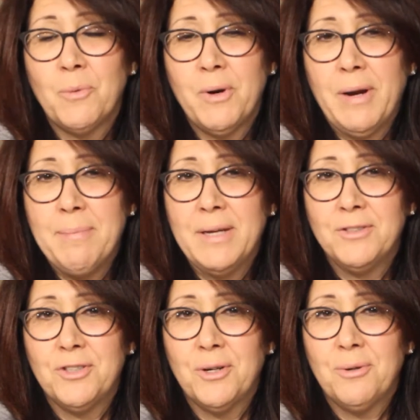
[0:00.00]
where I
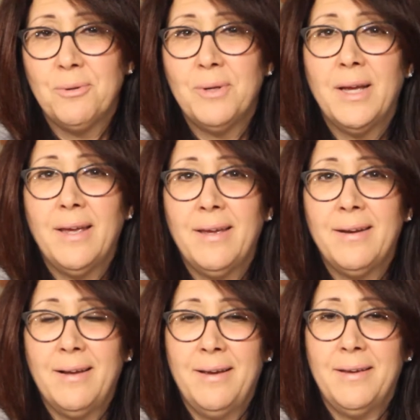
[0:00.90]
met Joe,
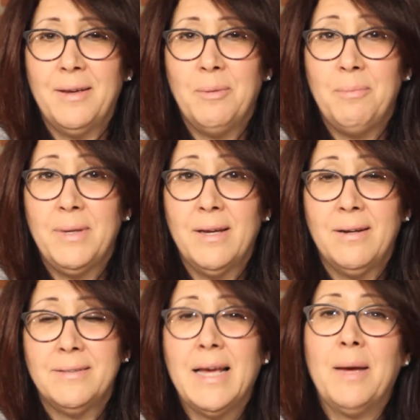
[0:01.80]
and I am
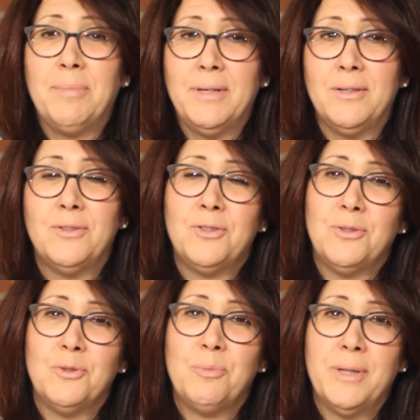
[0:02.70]
beyond happy
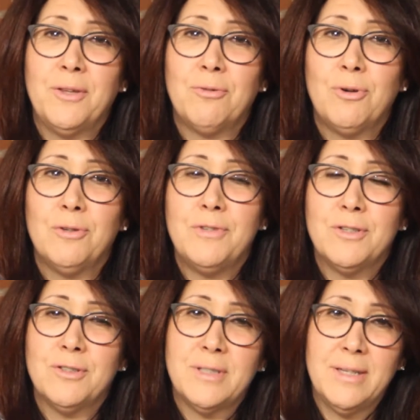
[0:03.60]
to play the role of
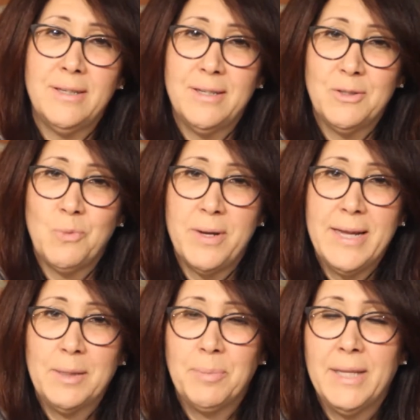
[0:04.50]
nurse in his
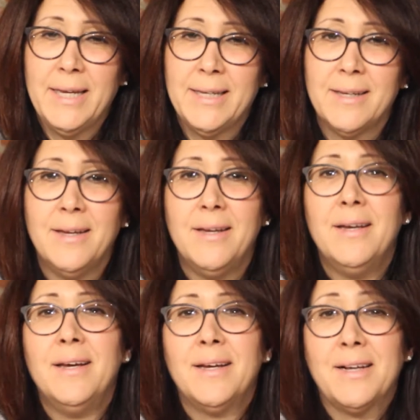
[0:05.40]
one-act play,
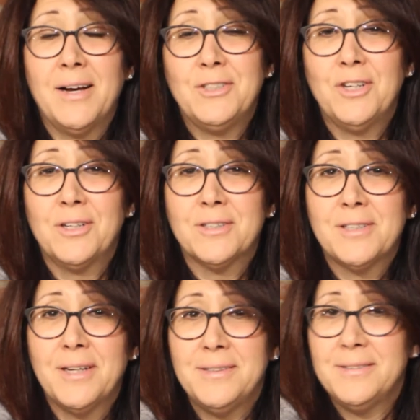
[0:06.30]
God's Younger
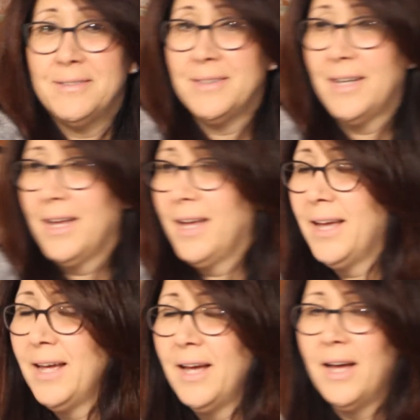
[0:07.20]
Son.
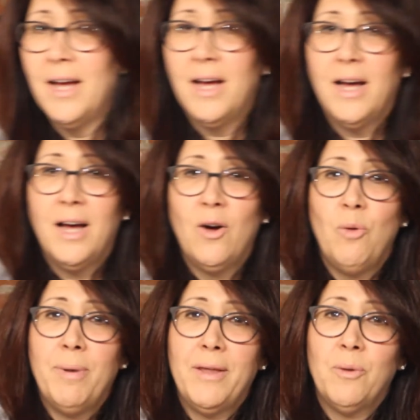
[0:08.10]

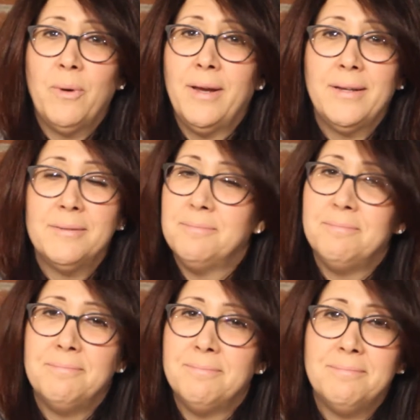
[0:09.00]
Oh, by the way,
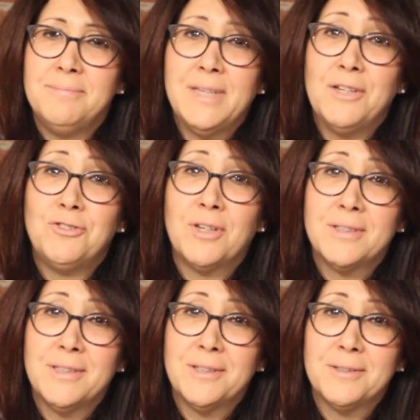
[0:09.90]
not a
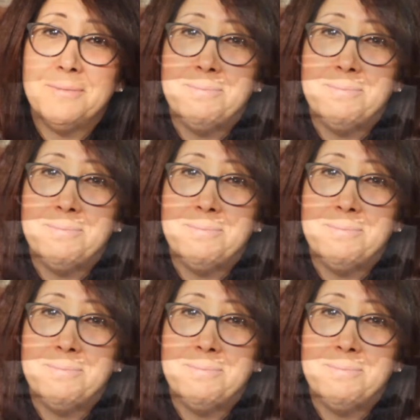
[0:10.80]
drug dealer.